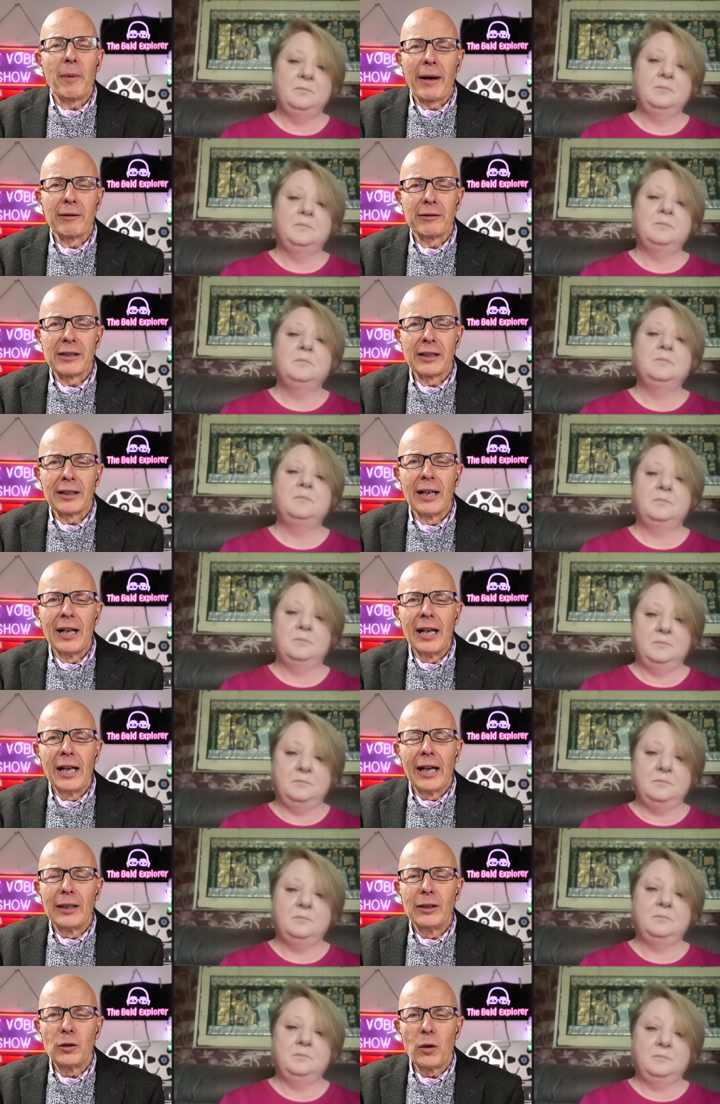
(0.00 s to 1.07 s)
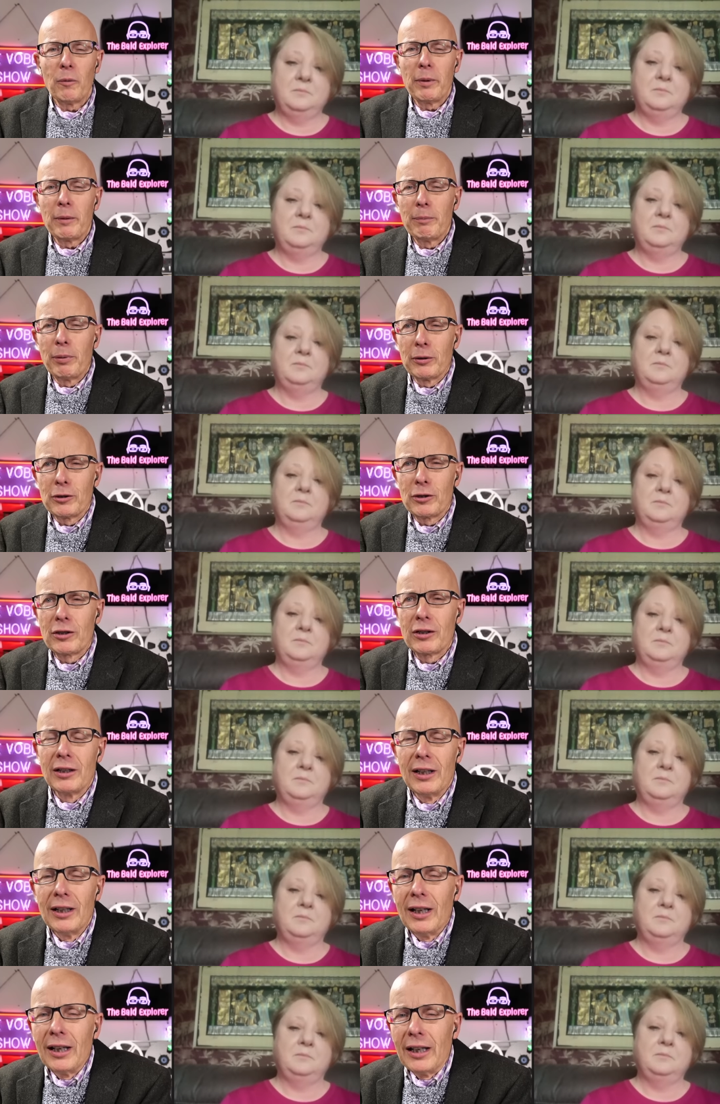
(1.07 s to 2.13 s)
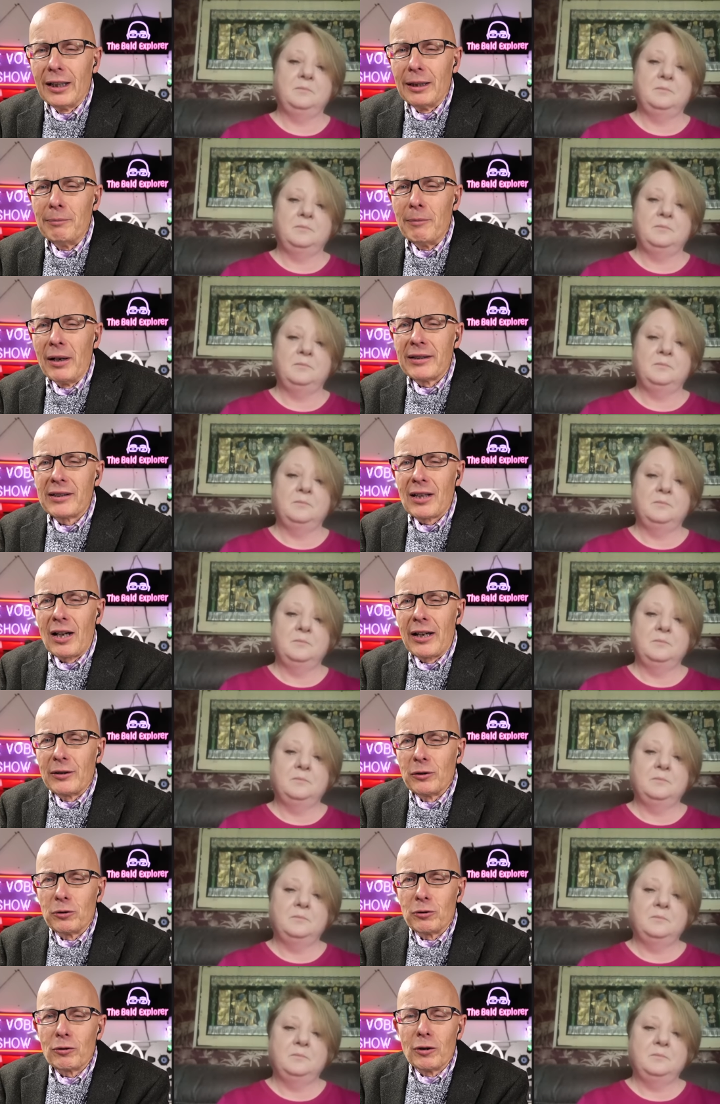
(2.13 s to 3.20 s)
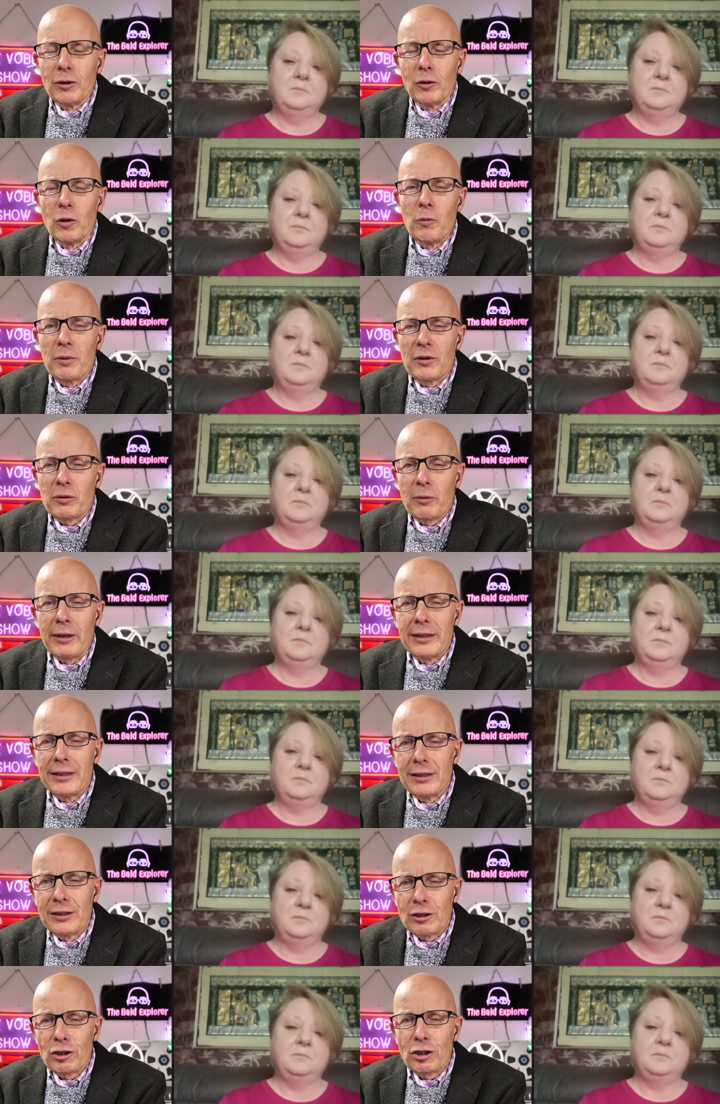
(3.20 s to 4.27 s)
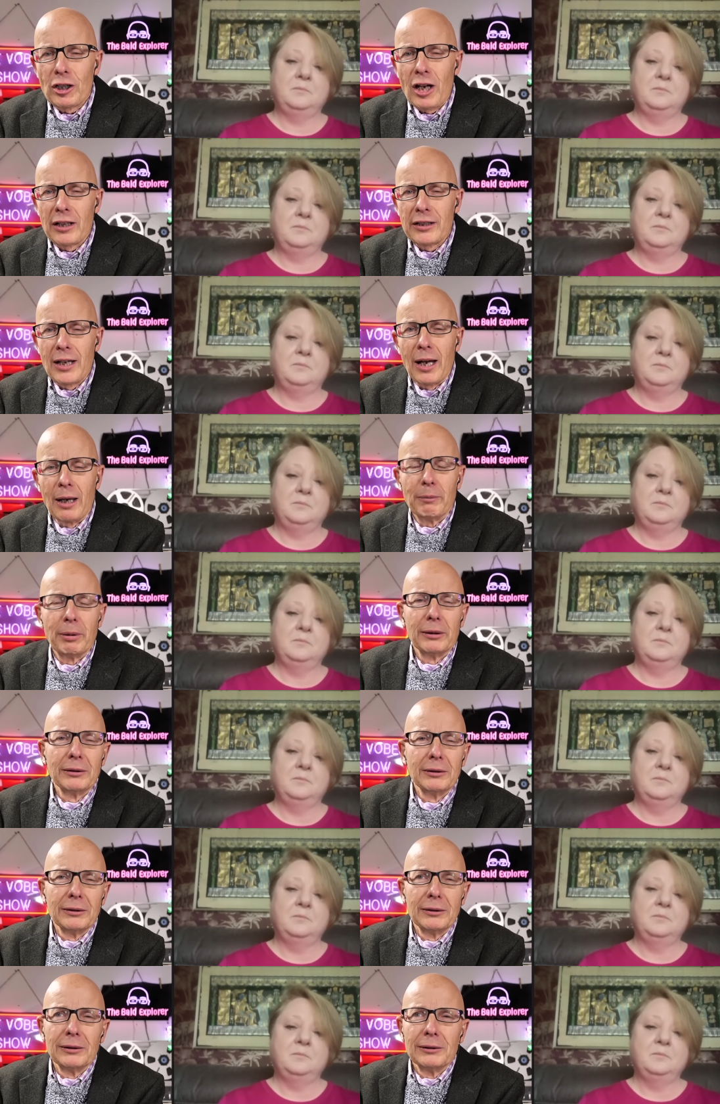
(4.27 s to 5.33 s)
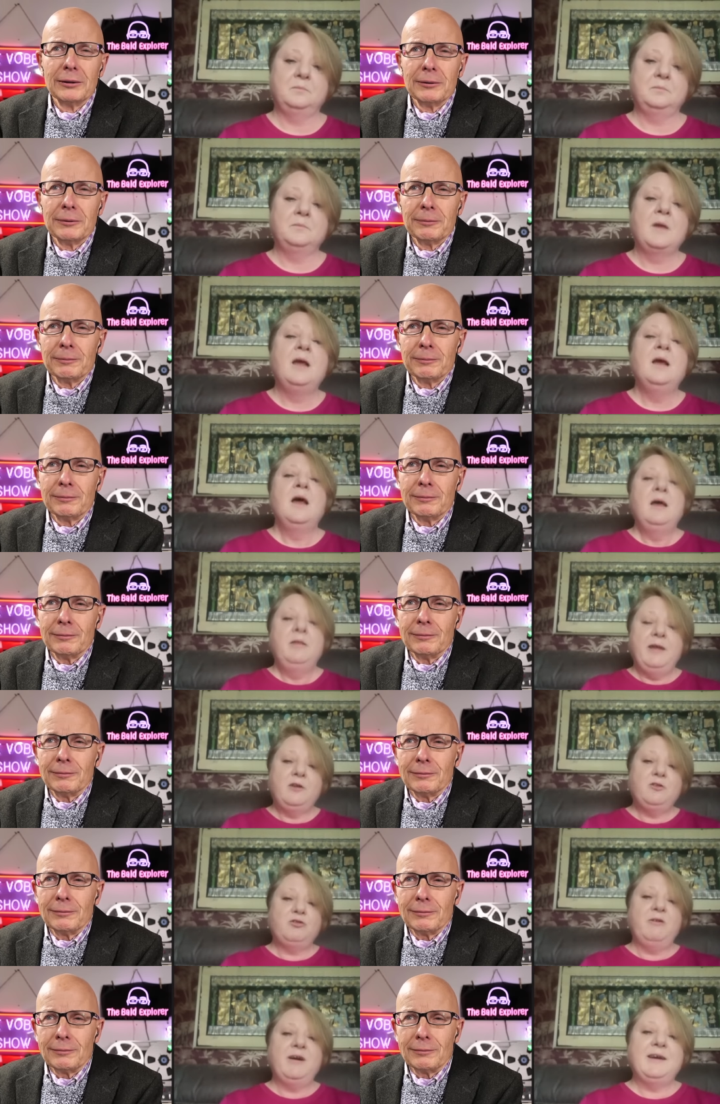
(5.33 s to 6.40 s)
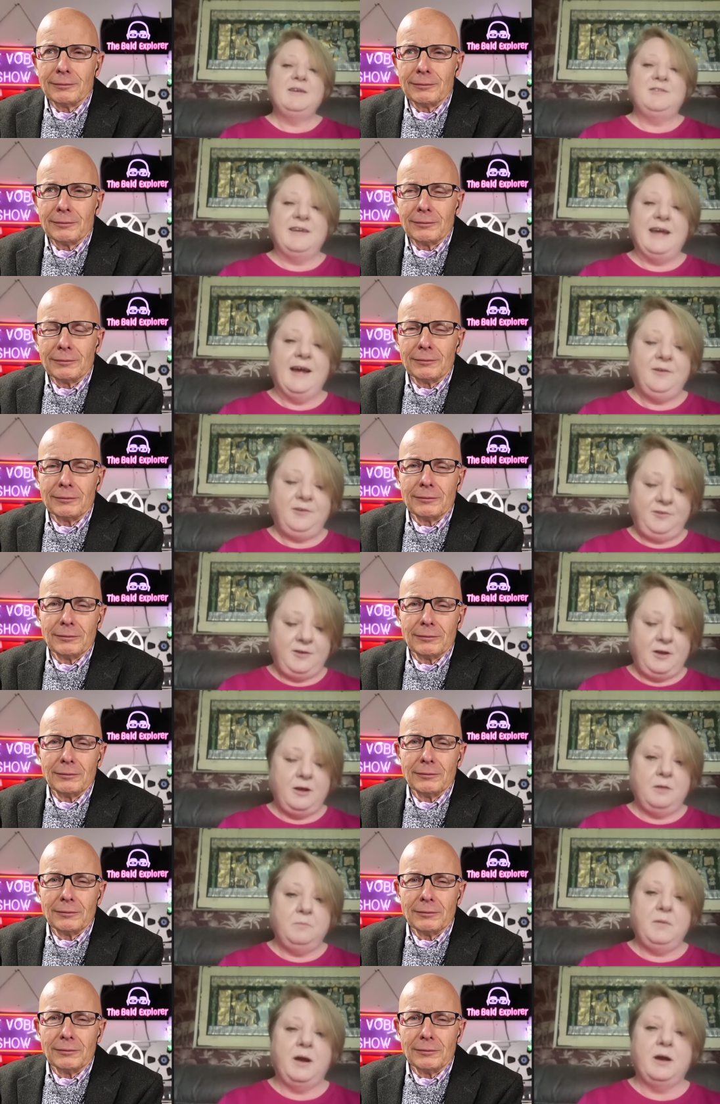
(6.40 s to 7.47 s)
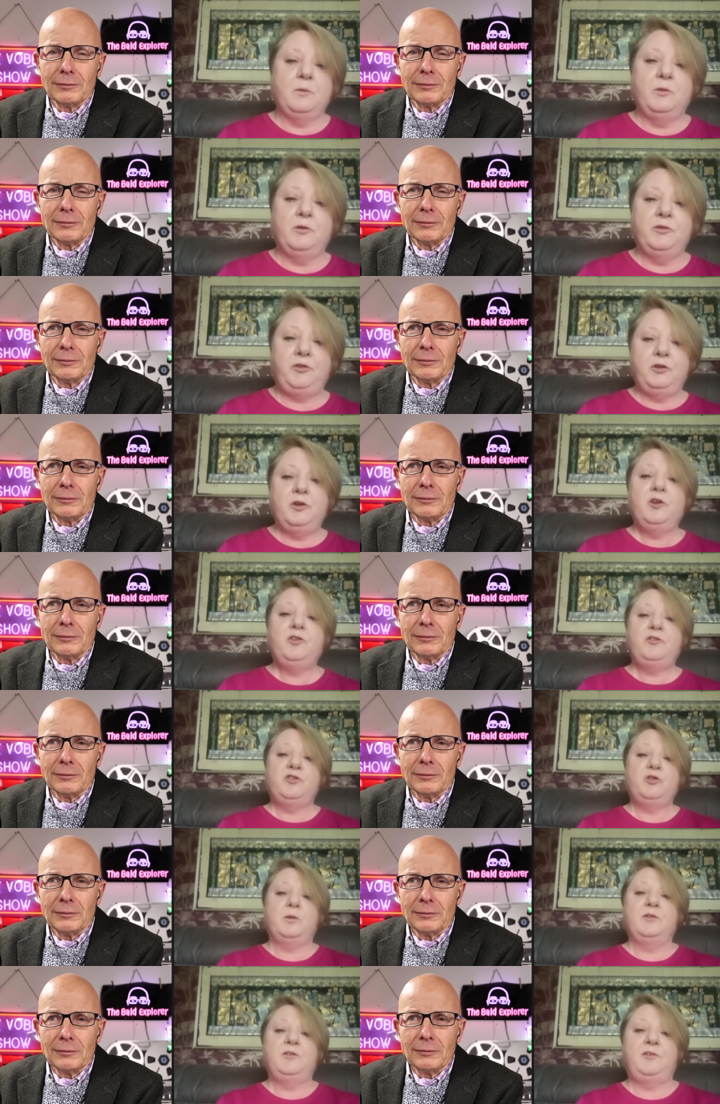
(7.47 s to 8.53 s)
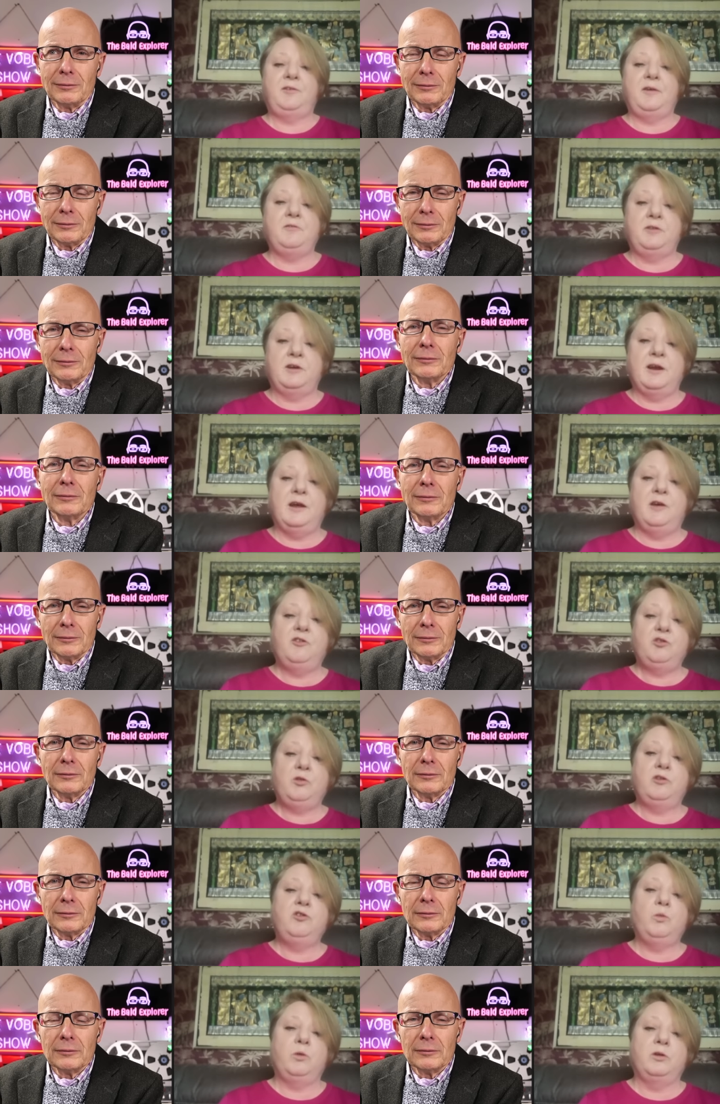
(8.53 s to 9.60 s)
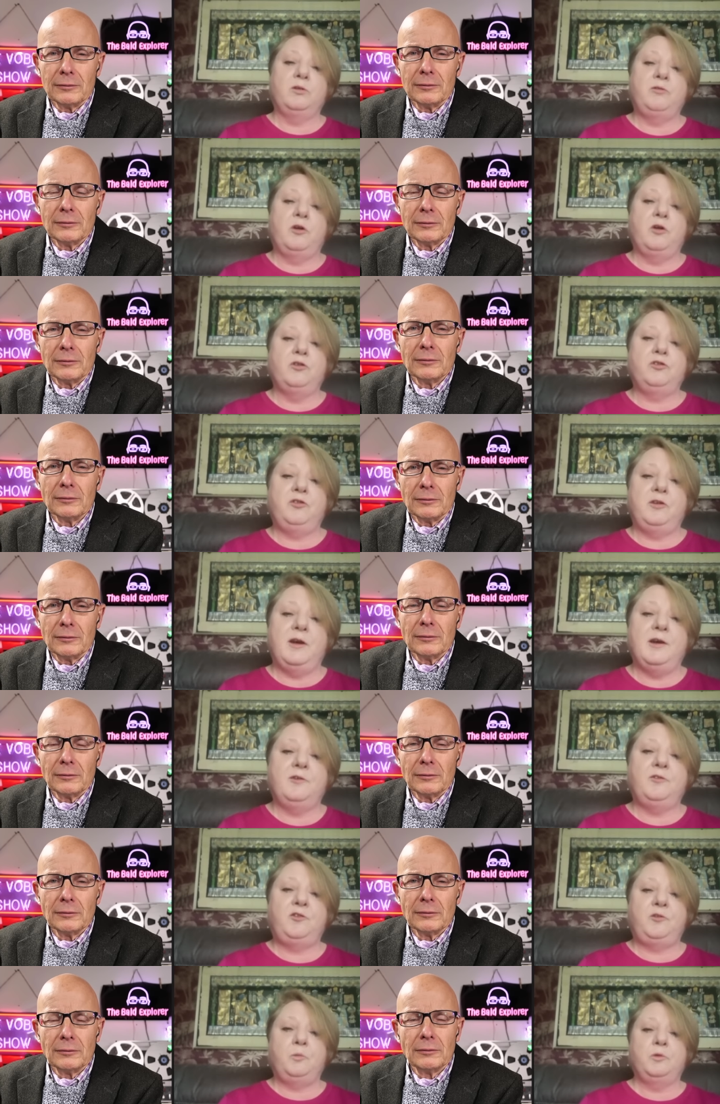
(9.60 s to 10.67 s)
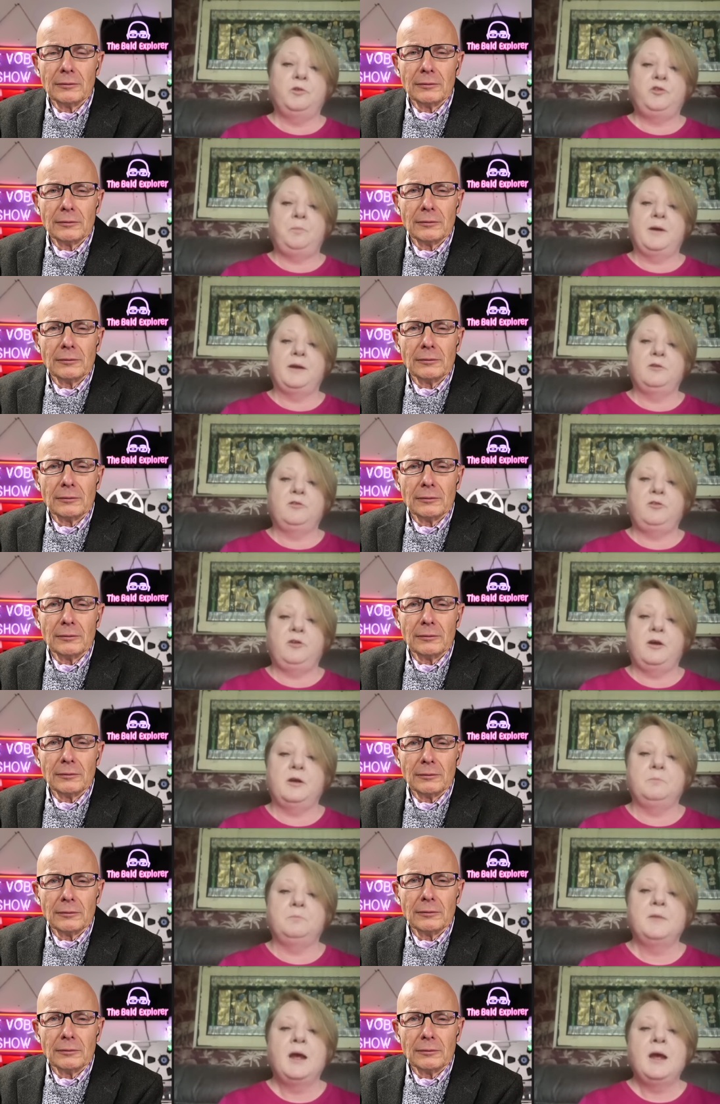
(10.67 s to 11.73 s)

Speaker 1: about it and not be pushed um, aside or or persuaded to shut up.
Speaker 2: That's right. Yes, um, I was a nurse for 27 years. 21 of those years was spent um,